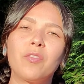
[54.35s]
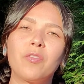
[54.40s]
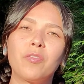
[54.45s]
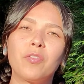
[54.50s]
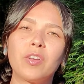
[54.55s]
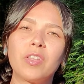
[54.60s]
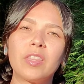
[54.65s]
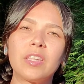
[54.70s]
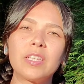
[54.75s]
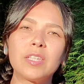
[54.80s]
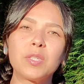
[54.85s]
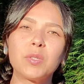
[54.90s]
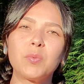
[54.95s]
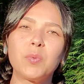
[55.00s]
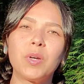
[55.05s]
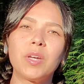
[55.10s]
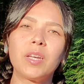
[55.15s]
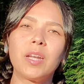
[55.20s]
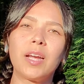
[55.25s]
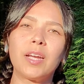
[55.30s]
for this
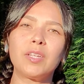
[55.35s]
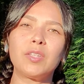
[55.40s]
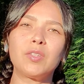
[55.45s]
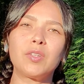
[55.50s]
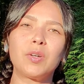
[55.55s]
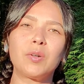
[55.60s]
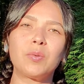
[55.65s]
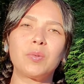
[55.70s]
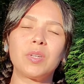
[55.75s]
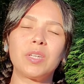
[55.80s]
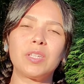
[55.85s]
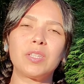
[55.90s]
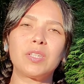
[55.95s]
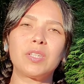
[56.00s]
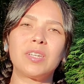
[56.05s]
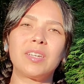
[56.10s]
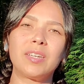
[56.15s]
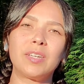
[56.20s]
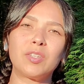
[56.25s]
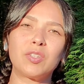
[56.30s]
one I don't need
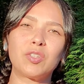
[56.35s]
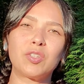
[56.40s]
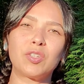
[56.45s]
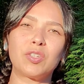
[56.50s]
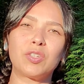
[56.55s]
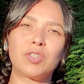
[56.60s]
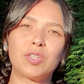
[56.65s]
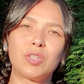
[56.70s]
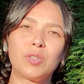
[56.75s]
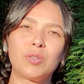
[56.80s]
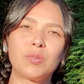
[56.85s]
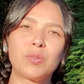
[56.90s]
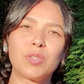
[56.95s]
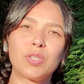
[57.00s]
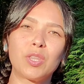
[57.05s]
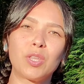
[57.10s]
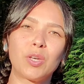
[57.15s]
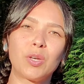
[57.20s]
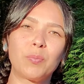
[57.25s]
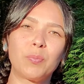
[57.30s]
to
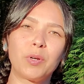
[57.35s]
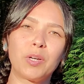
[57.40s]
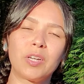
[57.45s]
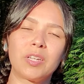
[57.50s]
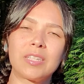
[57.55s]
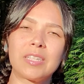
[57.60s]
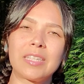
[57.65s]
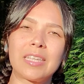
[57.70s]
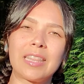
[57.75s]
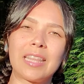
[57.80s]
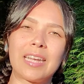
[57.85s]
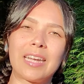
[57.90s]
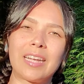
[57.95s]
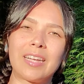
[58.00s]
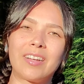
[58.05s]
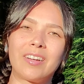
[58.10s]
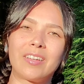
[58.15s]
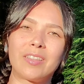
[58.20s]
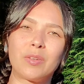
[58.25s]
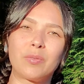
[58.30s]
introduce the person that I
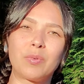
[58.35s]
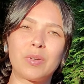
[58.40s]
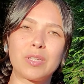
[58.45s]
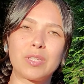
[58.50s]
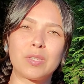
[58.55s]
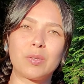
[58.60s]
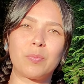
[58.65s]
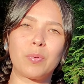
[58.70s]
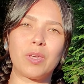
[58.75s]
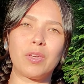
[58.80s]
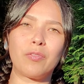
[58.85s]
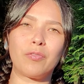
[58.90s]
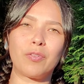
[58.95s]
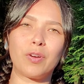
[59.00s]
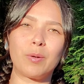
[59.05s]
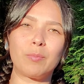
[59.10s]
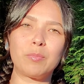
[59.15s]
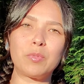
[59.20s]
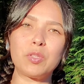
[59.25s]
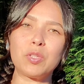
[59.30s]
got the recipe
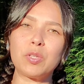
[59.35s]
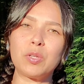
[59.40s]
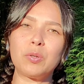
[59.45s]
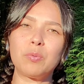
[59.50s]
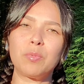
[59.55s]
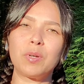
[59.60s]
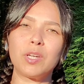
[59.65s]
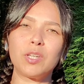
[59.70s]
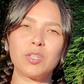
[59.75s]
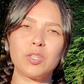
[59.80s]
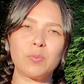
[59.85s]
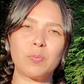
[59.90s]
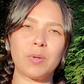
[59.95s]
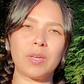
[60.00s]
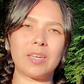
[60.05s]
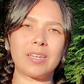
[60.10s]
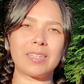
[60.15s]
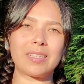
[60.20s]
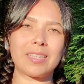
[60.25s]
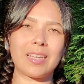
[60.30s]
from too much
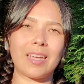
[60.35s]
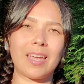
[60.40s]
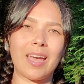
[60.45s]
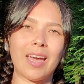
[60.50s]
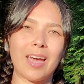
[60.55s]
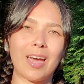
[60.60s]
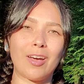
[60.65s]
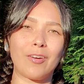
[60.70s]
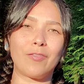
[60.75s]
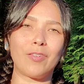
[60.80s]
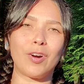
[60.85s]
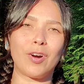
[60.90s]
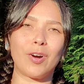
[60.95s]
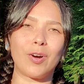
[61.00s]
because I have